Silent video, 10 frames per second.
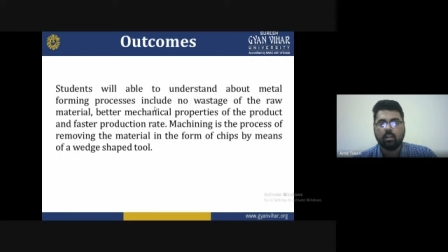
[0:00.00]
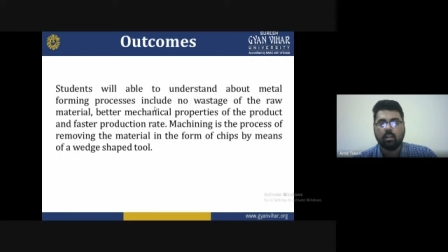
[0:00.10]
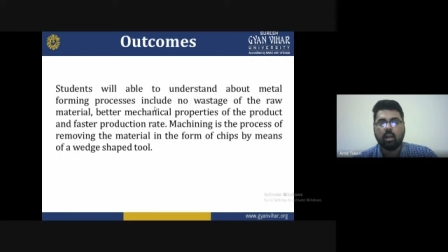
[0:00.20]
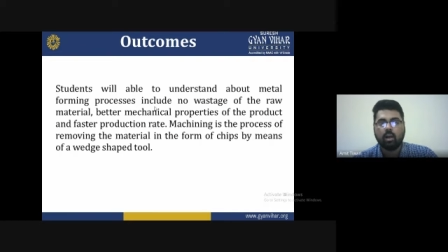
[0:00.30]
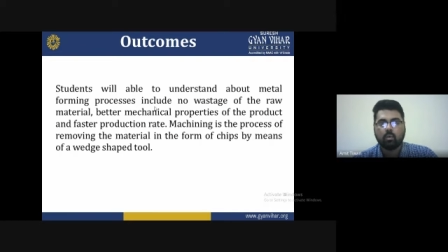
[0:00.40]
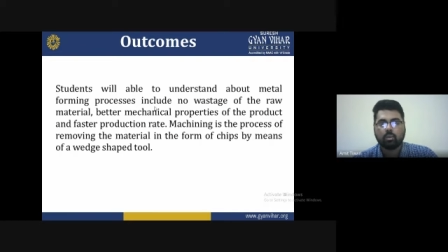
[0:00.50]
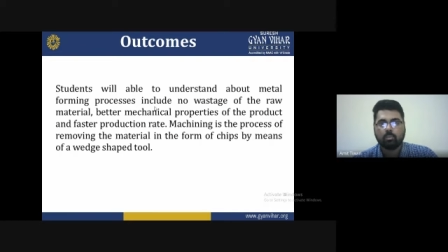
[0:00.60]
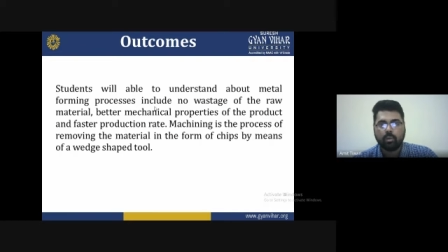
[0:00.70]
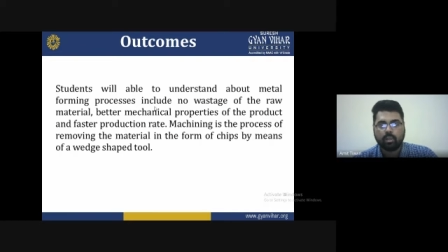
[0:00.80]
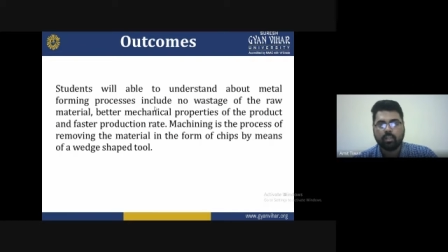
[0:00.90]
how the
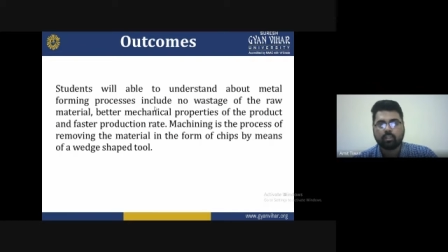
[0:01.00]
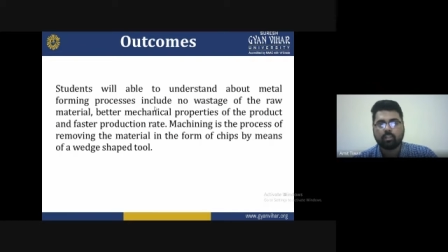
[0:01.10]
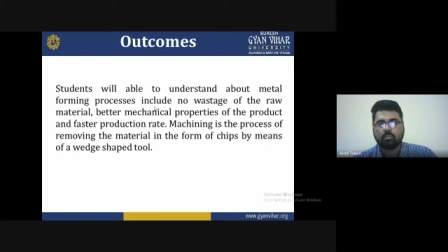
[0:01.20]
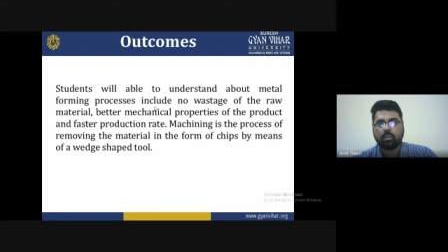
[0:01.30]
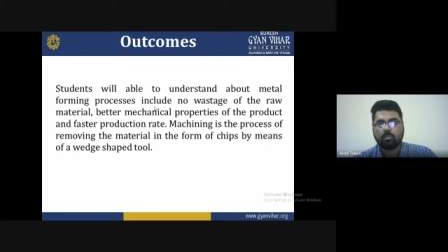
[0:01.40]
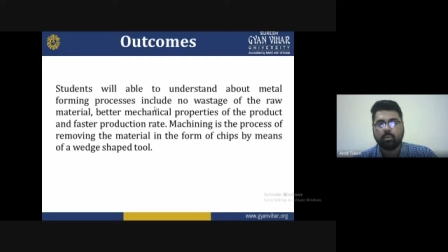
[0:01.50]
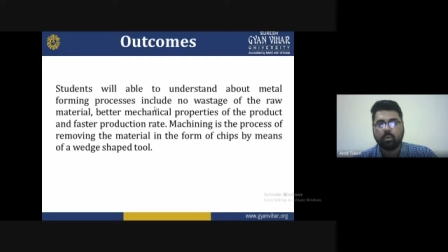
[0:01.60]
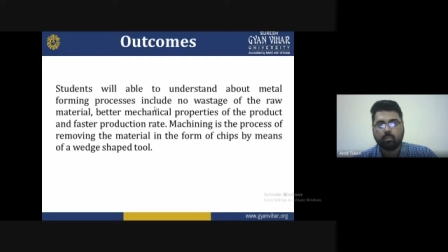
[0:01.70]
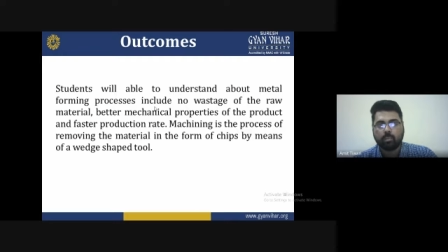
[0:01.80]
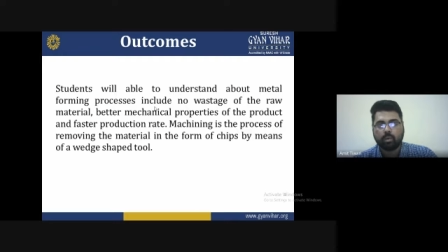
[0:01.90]
mechanism will be
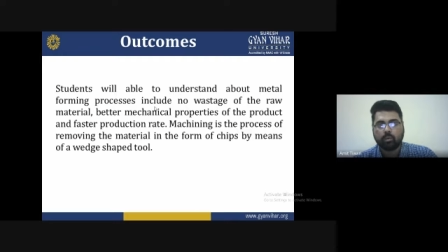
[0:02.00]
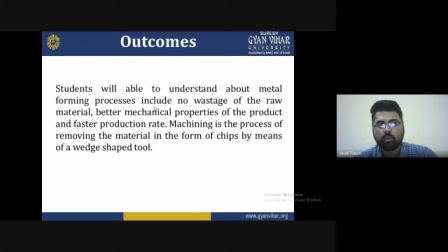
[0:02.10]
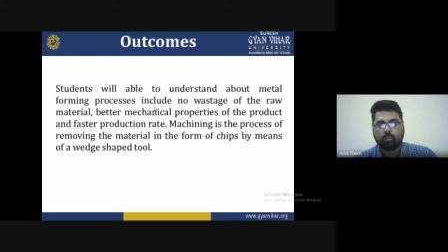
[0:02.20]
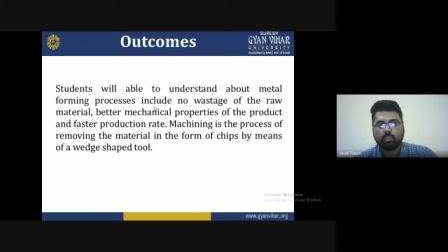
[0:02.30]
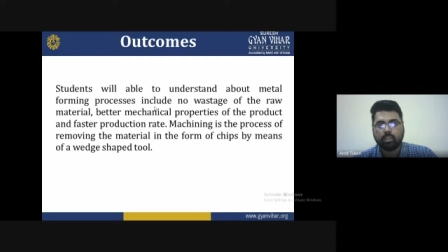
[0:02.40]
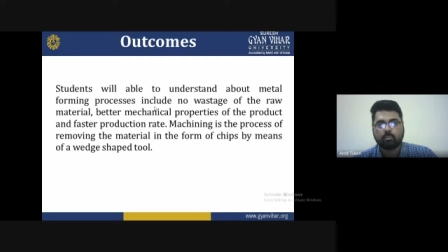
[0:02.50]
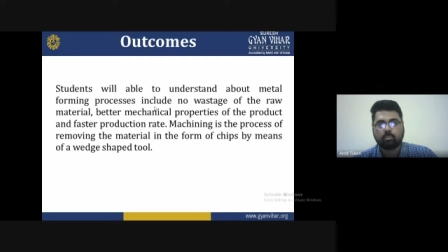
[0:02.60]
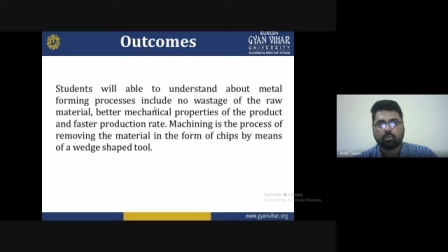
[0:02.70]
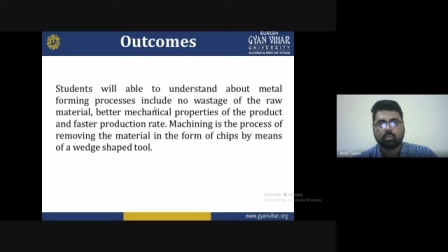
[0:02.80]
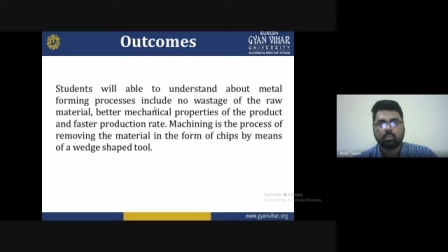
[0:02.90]
occur to machining process